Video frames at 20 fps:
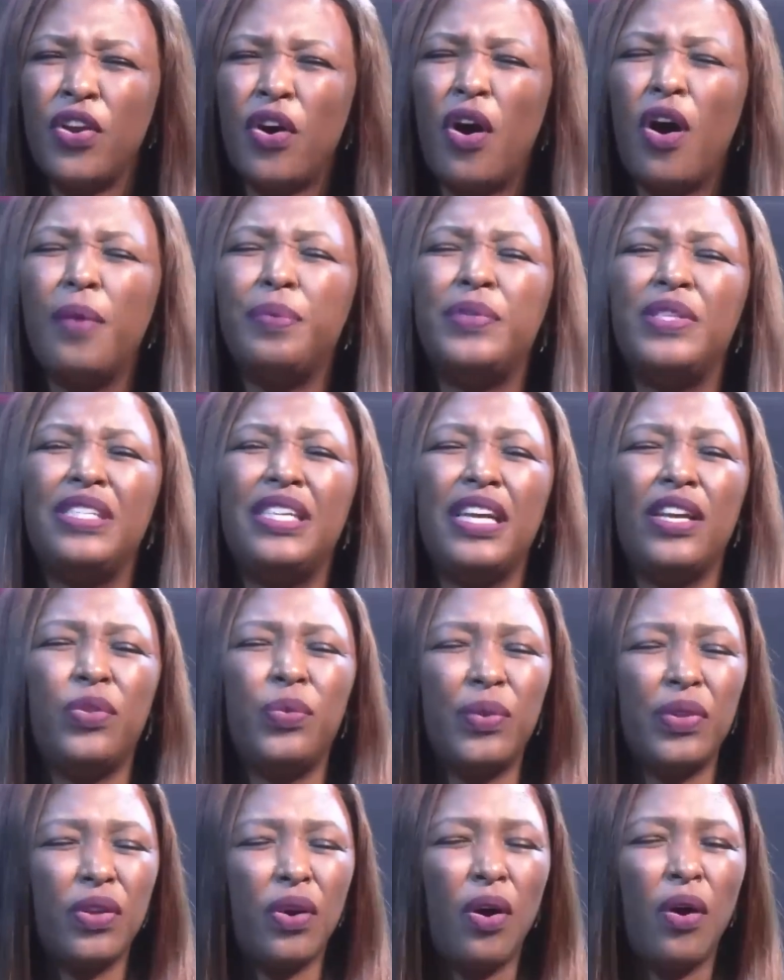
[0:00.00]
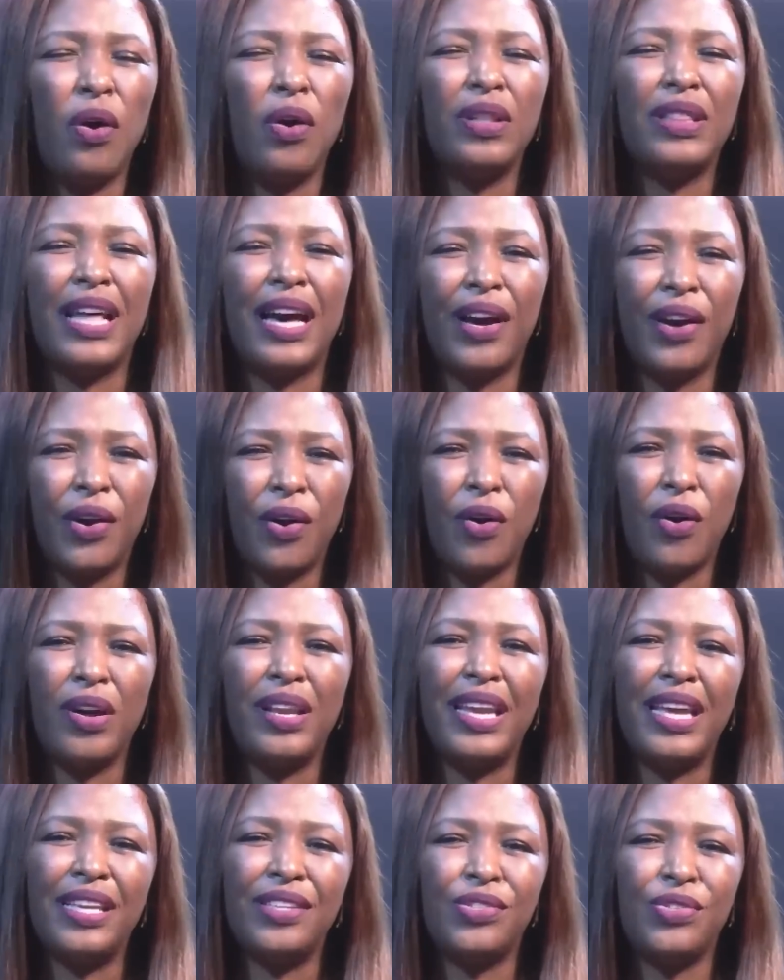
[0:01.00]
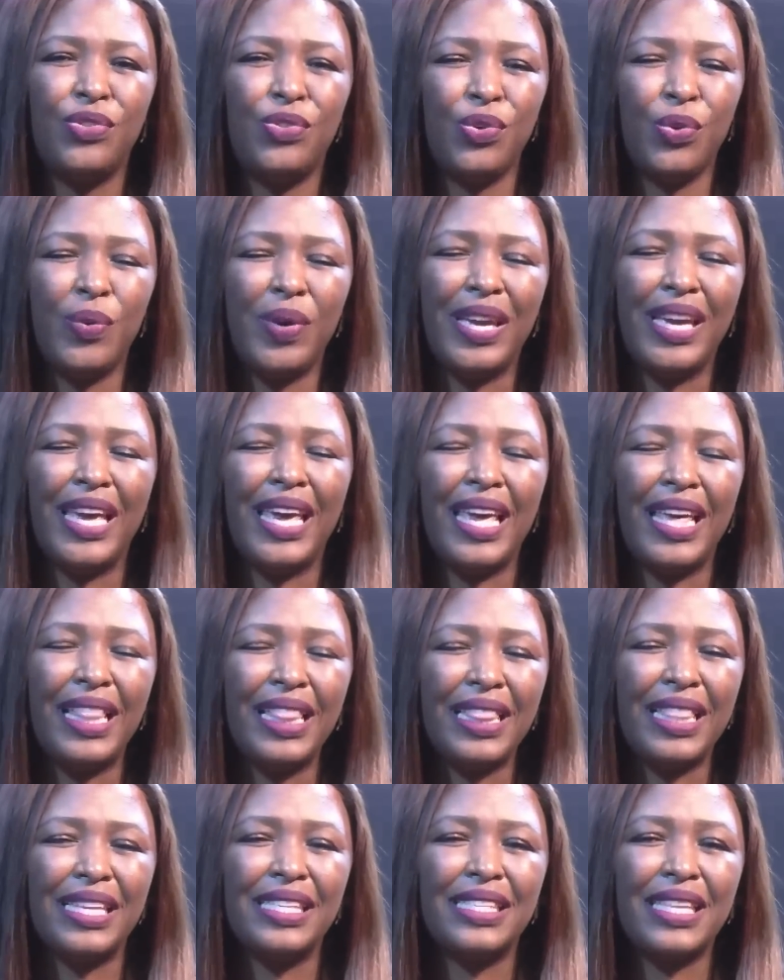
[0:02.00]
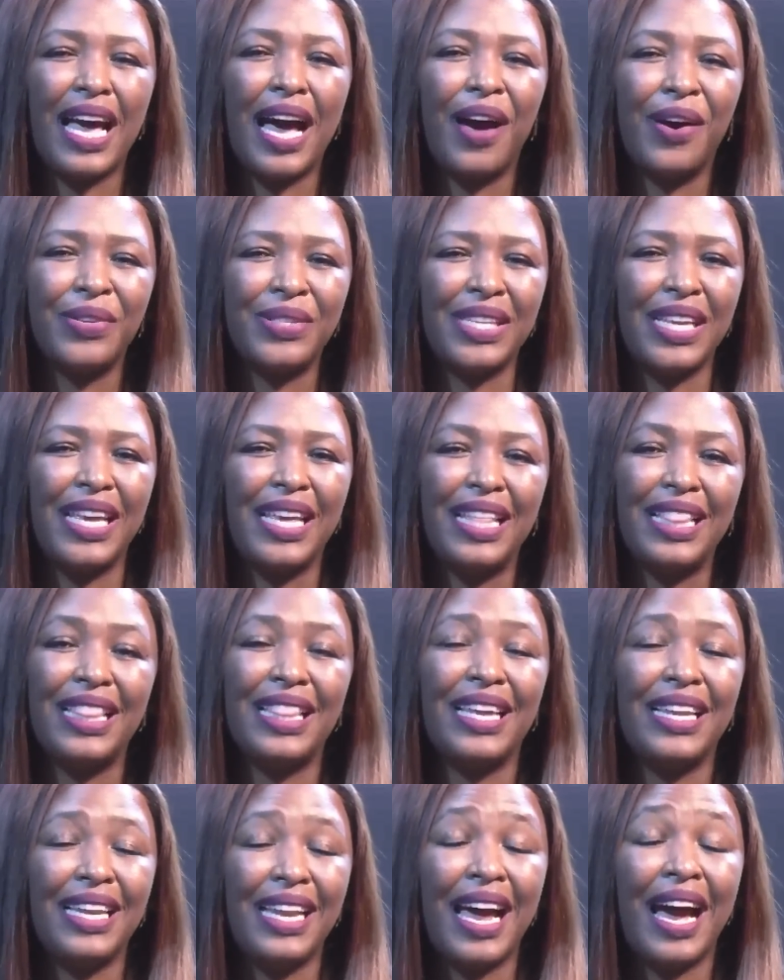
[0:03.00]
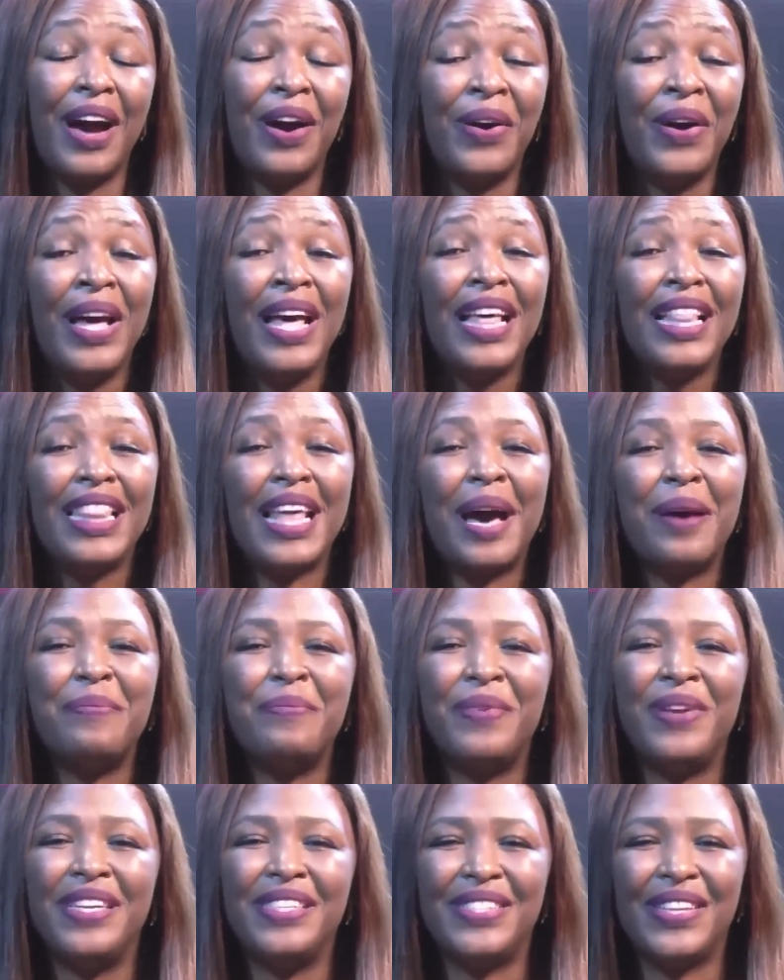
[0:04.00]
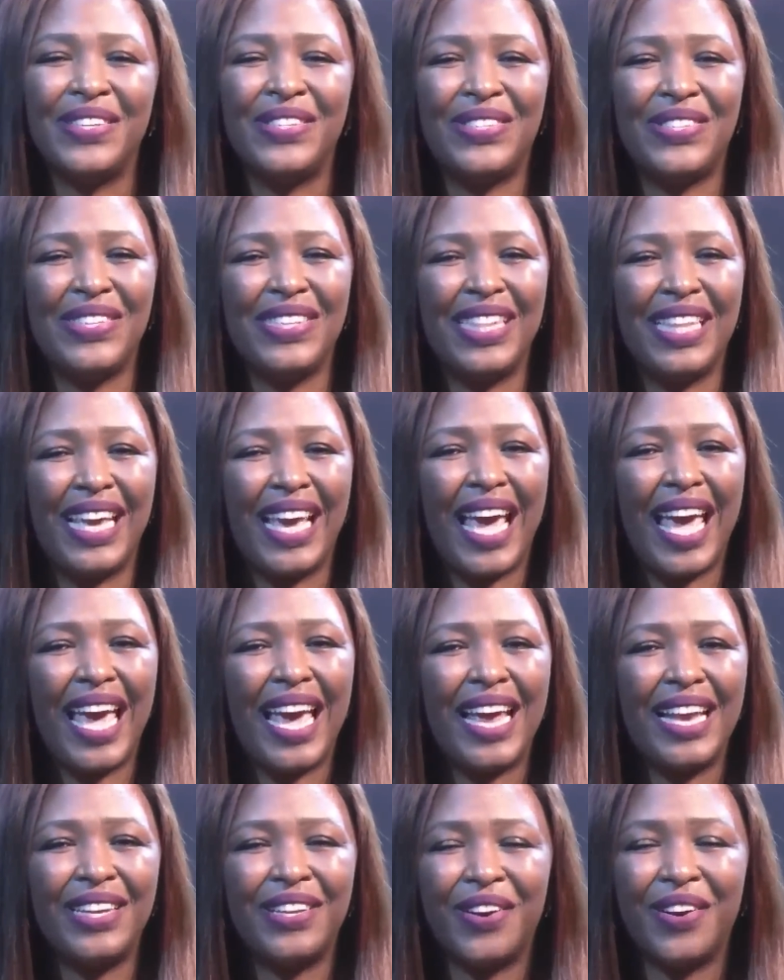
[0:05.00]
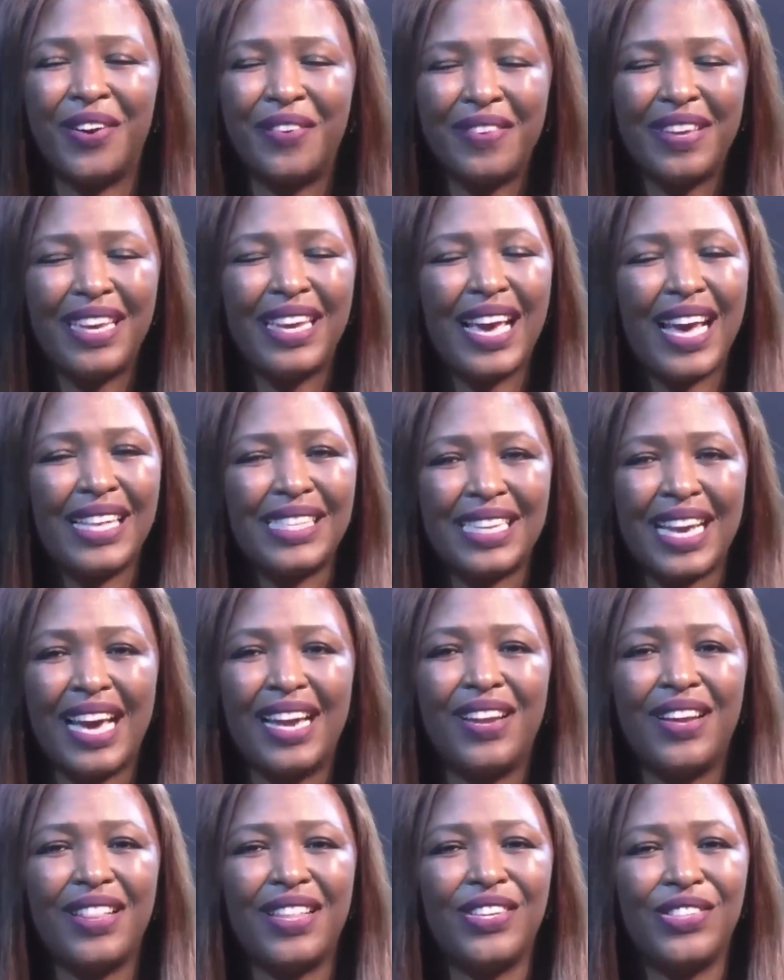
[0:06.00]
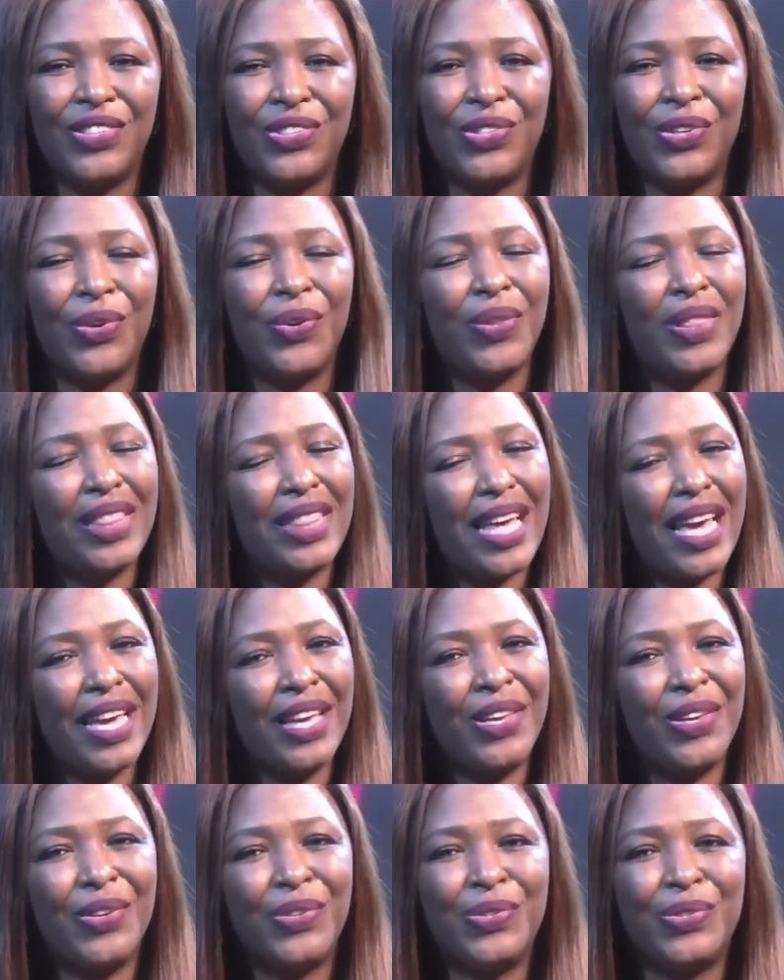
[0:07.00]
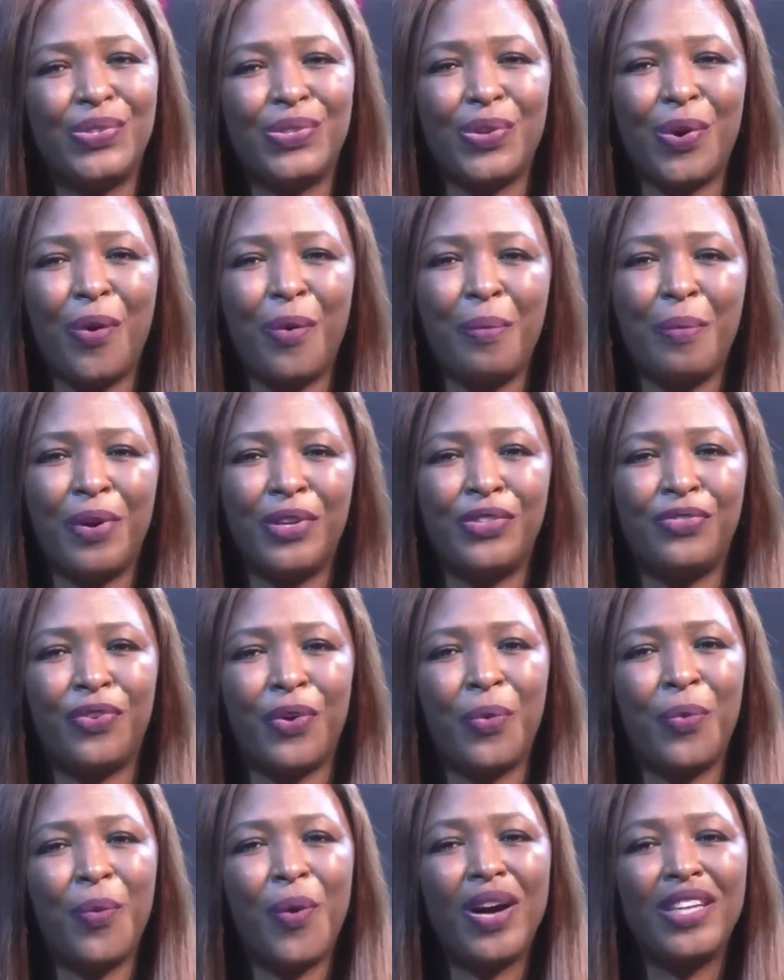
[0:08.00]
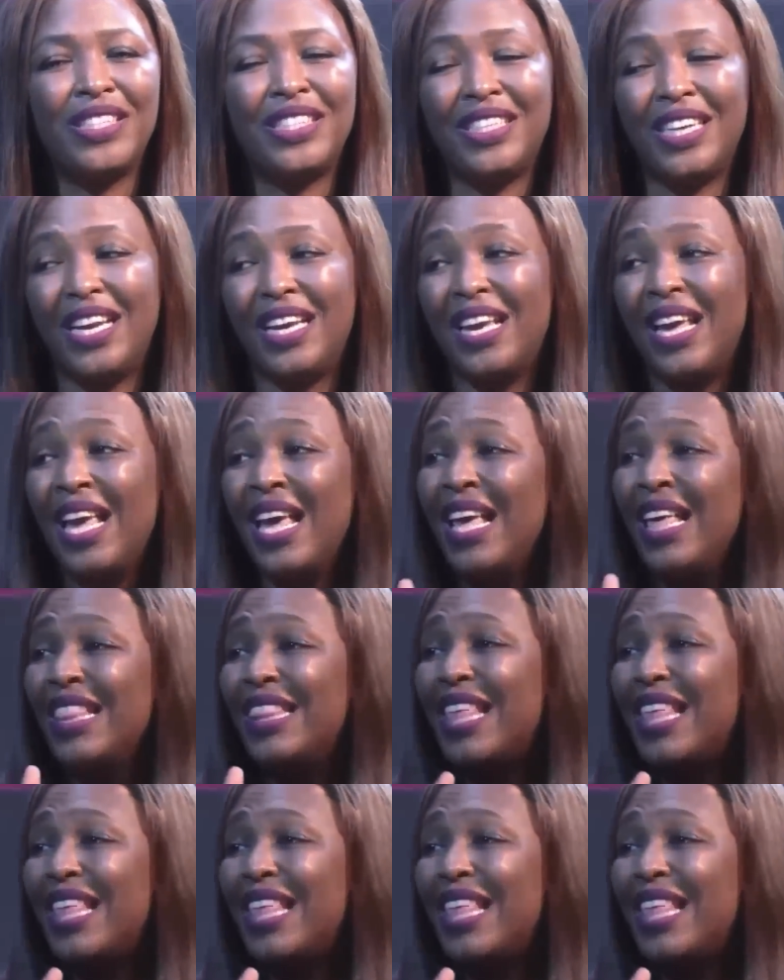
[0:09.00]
You're up to date with all that God is doing in this house in the now. That brings us to the end of yet another show. Thank you so much for watching.